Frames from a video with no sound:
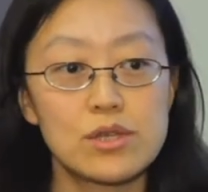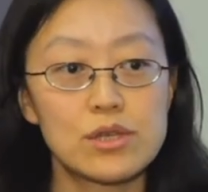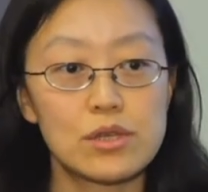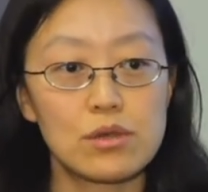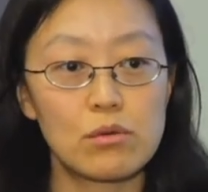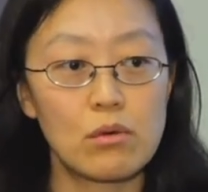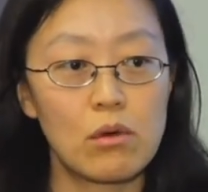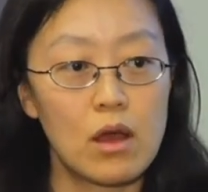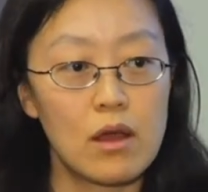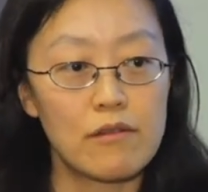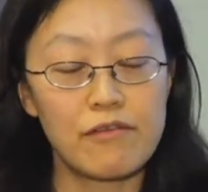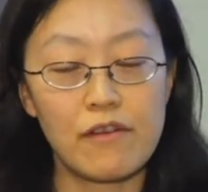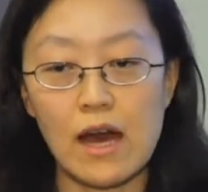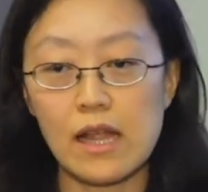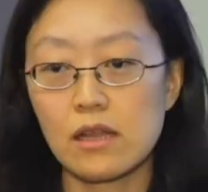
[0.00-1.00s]
to
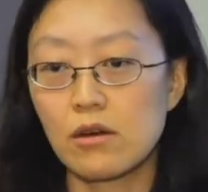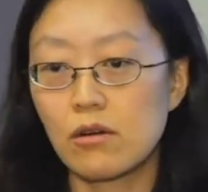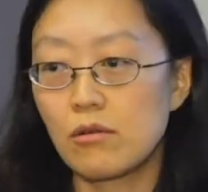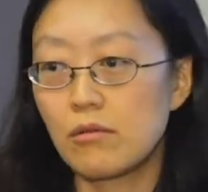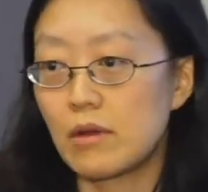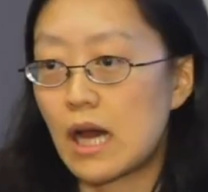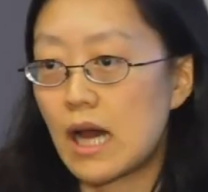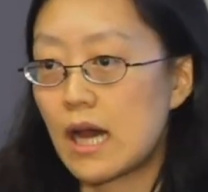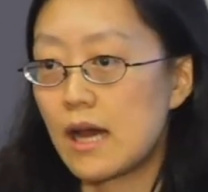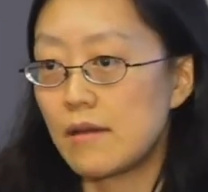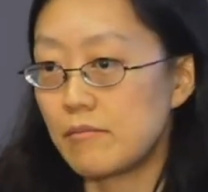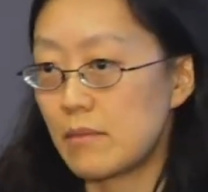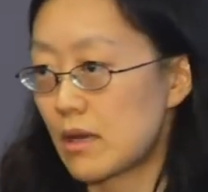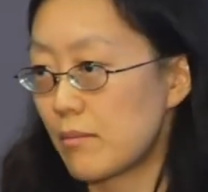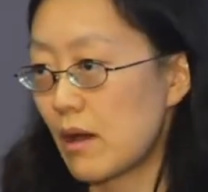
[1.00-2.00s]
follow
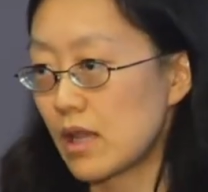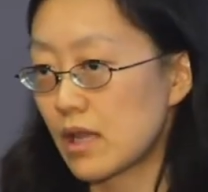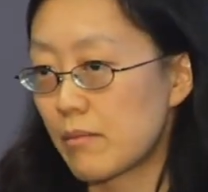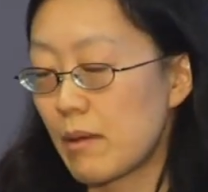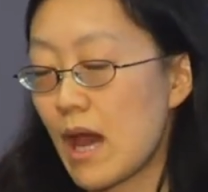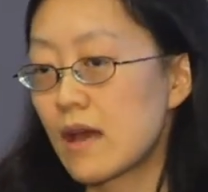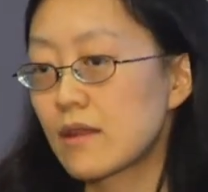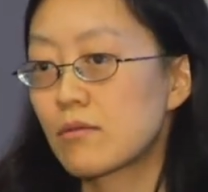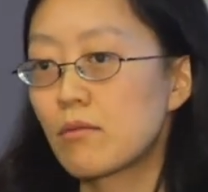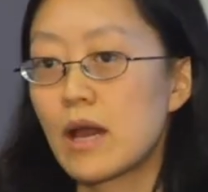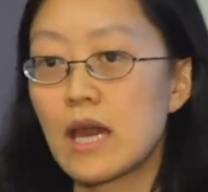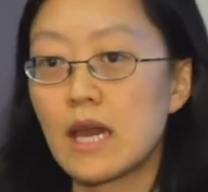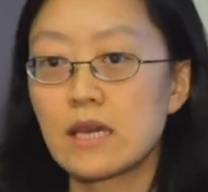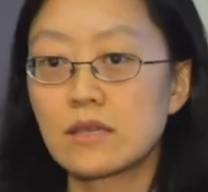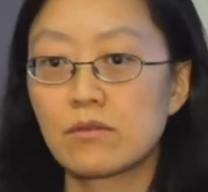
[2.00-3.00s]
metabolic
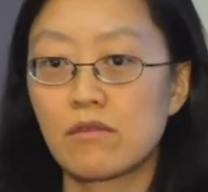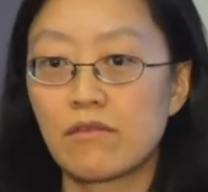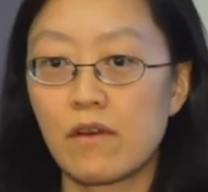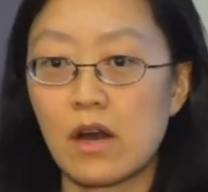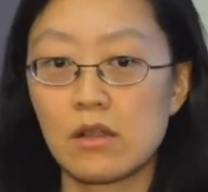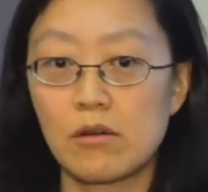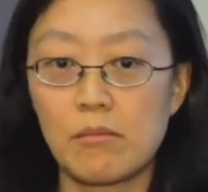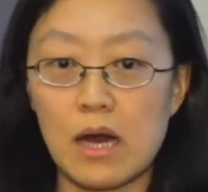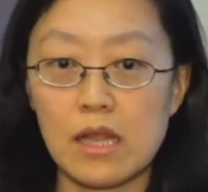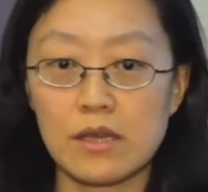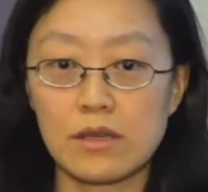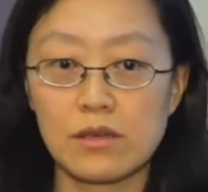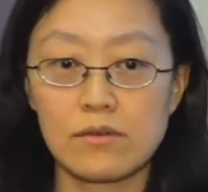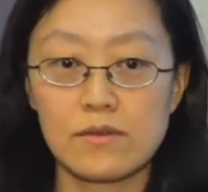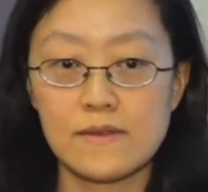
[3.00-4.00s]
pathways or follow
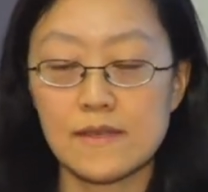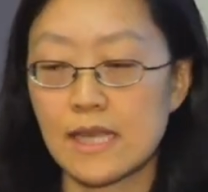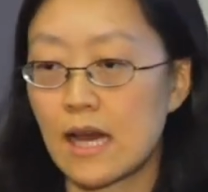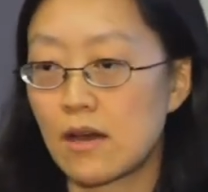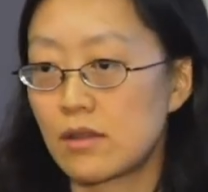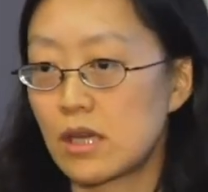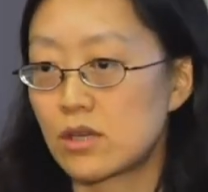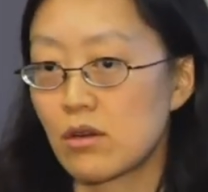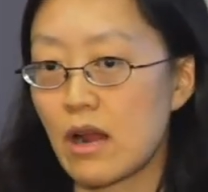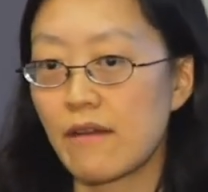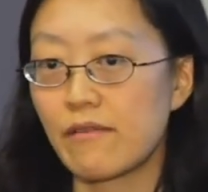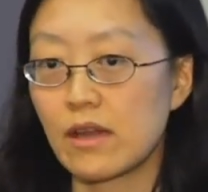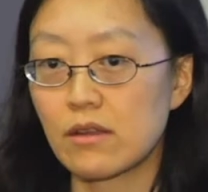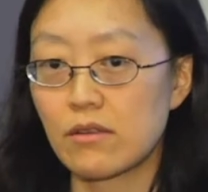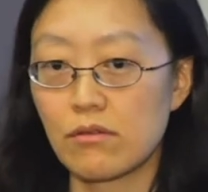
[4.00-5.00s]
molecules and how they
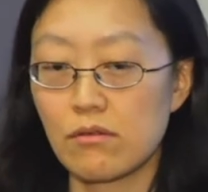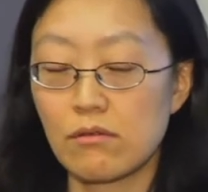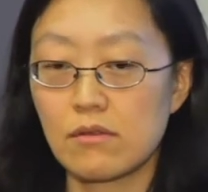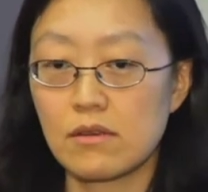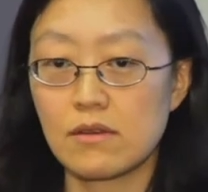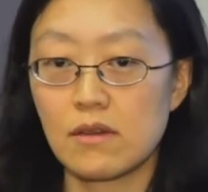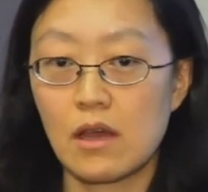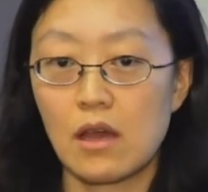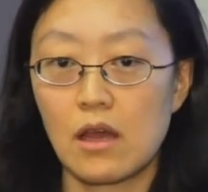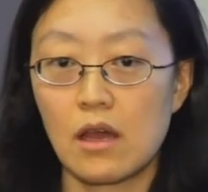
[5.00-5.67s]
traffic through the